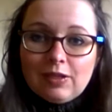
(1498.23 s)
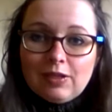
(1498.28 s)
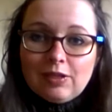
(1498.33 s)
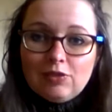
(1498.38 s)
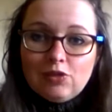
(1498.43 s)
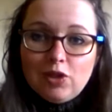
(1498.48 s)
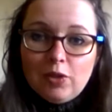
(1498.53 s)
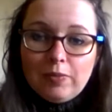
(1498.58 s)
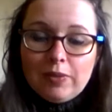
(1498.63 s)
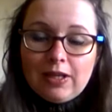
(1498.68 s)

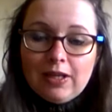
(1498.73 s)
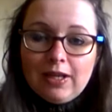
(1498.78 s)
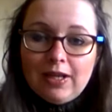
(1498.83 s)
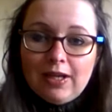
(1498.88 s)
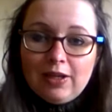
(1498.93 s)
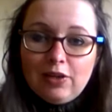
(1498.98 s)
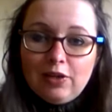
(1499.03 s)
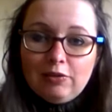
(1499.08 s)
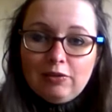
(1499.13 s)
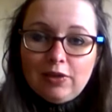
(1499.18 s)
drop me a
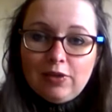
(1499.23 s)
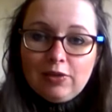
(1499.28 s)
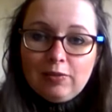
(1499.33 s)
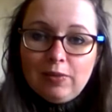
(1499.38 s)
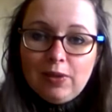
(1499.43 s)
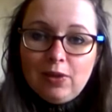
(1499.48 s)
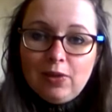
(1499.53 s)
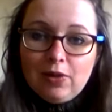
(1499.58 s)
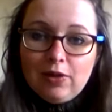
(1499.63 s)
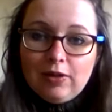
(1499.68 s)
line over on the
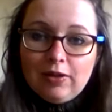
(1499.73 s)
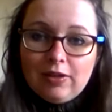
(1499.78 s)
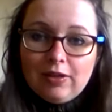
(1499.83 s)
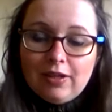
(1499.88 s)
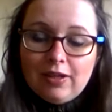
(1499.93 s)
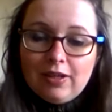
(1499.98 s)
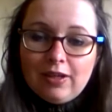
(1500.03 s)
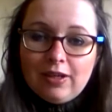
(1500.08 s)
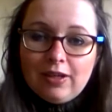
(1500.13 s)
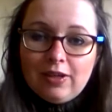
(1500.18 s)
blog,
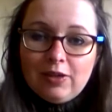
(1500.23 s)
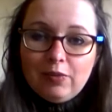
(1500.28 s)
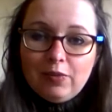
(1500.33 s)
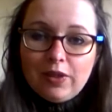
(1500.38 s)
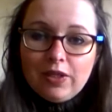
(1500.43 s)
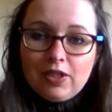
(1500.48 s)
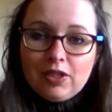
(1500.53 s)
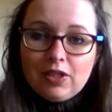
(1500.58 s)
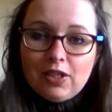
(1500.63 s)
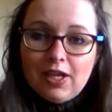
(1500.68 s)

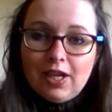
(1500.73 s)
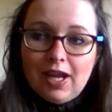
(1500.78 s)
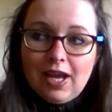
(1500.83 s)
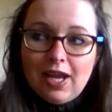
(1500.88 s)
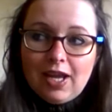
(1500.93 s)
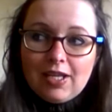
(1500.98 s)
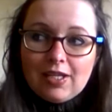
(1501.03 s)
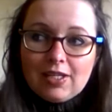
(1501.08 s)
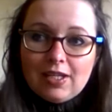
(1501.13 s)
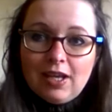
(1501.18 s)
which
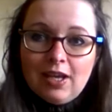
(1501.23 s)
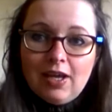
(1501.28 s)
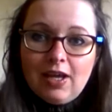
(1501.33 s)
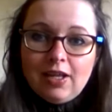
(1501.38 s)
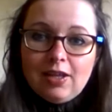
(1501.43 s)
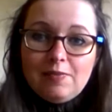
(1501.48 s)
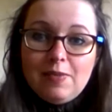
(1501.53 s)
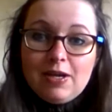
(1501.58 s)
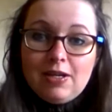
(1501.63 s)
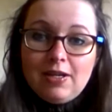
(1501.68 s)
is
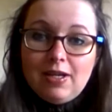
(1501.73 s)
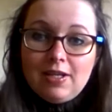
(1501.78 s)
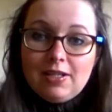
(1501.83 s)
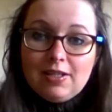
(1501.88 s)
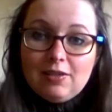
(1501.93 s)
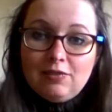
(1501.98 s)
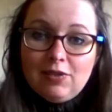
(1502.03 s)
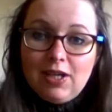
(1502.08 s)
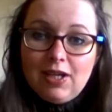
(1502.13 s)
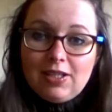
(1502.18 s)

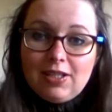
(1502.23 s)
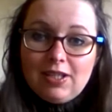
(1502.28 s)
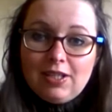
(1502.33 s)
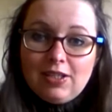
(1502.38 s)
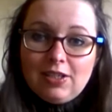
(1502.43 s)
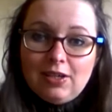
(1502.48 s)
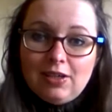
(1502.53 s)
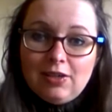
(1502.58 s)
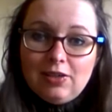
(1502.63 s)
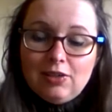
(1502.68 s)

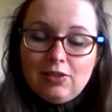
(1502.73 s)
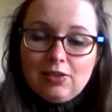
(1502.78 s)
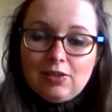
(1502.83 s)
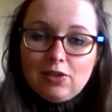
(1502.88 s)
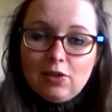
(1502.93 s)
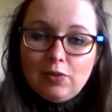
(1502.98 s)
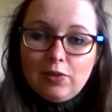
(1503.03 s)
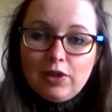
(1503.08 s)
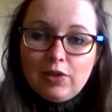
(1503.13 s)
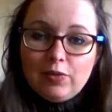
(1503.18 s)

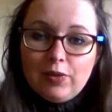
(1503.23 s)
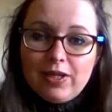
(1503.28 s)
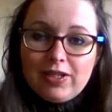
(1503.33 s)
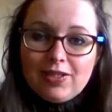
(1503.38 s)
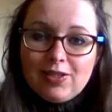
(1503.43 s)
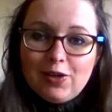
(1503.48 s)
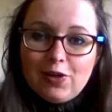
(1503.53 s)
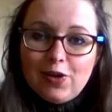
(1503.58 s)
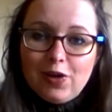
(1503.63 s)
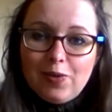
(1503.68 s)

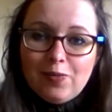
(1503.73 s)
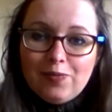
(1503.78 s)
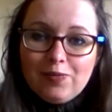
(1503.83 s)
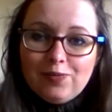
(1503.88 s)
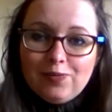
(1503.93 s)
themendingknitsofnadine.wordpress.com.